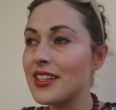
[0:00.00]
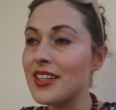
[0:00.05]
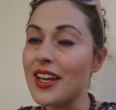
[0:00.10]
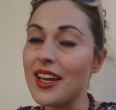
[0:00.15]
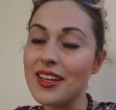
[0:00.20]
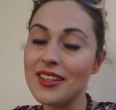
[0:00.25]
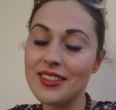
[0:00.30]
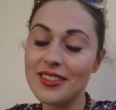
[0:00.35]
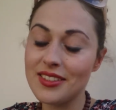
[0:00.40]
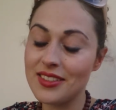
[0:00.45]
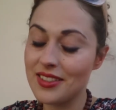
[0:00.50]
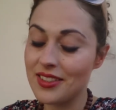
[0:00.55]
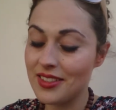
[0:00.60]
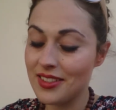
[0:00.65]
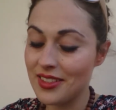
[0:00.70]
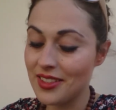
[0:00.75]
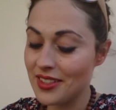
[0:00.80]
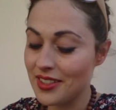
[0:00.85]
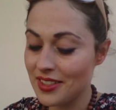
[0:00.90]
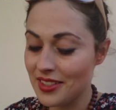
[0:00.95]
Yeah.
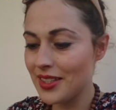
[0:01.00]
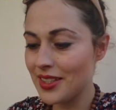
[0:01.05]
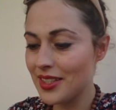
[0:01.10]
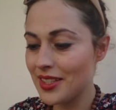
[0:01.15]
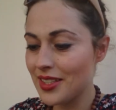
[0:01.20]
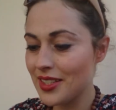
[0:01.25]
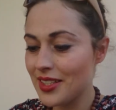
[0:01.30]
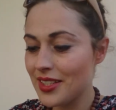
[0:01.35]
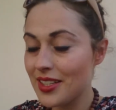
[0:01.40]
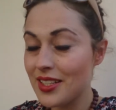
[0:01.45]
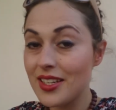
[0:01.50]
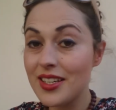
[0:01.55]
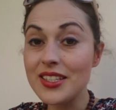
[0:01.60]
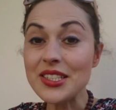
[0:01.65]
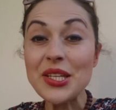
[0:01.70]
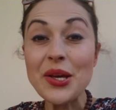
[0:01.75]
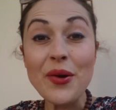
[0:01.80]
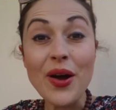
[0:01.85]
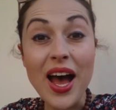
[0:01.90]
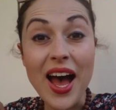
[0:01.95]

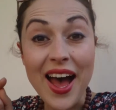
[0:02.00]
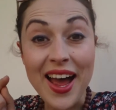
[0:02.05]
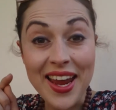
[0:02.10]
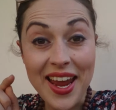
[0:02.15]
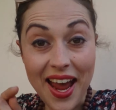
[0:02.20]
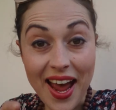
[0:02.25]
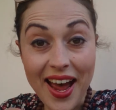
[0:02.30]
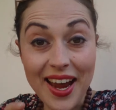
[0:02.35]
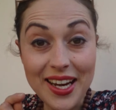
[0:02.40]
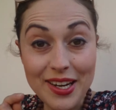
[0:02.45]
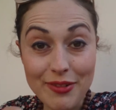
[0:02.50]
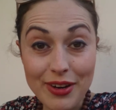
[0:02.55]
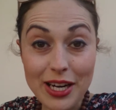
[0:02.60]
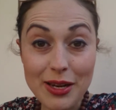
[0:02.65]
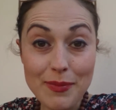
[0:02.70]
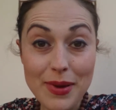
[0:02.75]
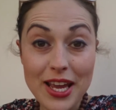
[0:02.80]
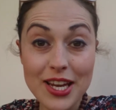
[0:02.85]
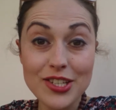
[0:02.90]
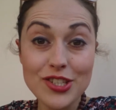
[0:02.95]
So I highly
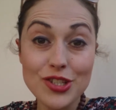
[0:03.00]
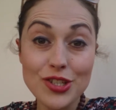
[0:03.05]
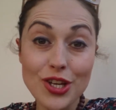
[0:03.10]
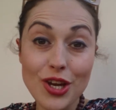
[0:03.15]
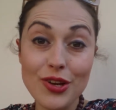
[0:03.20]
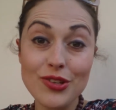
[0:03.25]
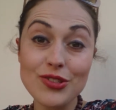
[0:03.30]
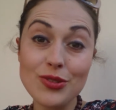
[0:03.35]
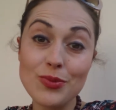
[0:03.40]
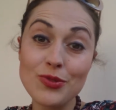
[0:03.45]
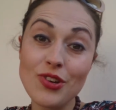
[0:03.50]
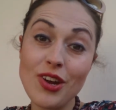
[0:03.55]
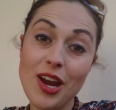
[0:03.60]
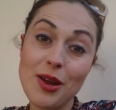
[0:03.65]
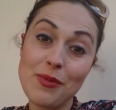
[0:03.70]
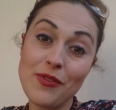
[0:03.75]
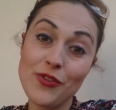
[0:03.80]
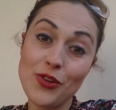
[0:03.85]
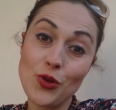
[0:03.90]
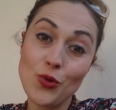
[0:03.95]
recommend you go and
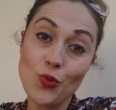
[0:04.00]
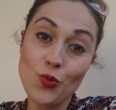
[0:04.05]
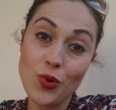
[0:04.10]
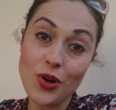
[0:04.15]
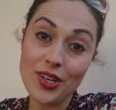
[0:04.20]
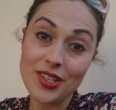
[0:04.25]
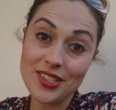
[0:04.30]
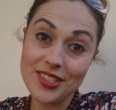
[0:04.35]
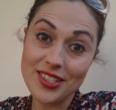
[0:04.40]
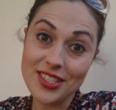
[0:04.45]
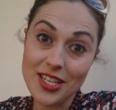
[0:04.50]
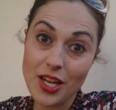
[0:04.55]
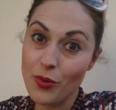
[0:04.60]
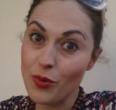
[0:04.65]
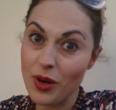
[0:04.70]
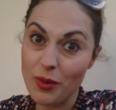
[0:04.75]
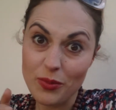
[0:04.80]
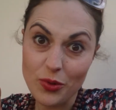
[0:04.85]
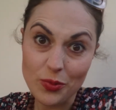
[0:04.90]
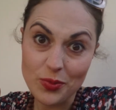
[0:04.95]
subscribe if you want to know
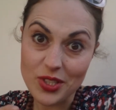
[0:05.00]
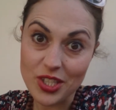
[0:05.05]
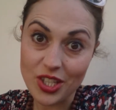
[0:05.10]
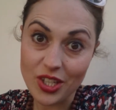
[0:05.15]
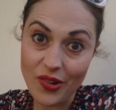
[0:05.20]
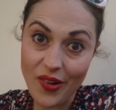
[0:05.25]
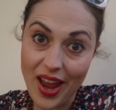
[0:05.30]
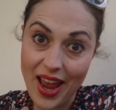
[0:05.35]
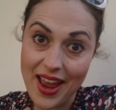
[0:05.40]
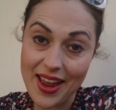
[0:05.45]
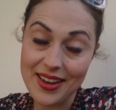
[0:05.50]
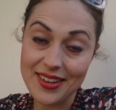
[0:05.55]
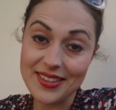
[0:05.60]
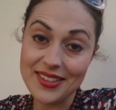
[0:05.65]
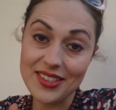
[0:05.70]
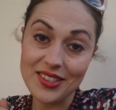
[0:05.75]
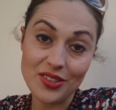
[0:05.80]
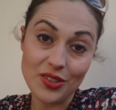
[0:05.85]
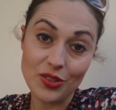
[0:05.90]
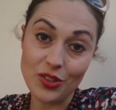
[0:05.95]
what I'm up to
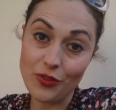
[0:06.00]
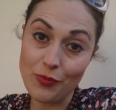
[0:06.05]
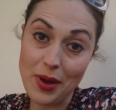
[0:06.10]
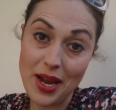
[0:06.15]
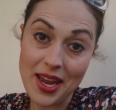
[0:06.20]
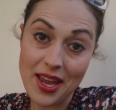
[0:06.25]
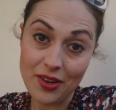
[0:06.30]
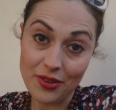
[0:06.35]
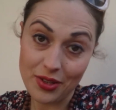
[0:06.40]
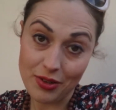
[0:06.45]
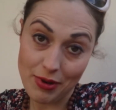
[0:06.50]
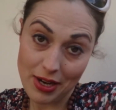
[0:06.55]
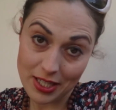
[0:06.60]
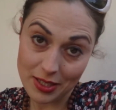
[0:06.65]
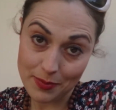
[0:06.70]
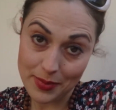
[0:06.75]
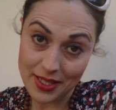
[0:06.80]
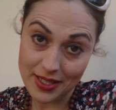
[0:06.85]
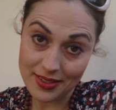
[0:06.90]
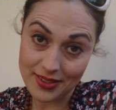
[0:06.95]
and all of my healthy
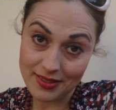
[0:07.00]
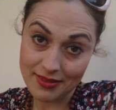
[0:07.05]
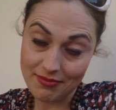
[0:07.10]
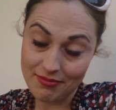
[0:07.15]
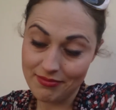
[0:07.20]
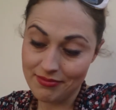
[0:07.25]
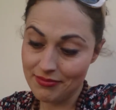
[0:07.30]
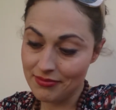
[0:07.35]
recipes.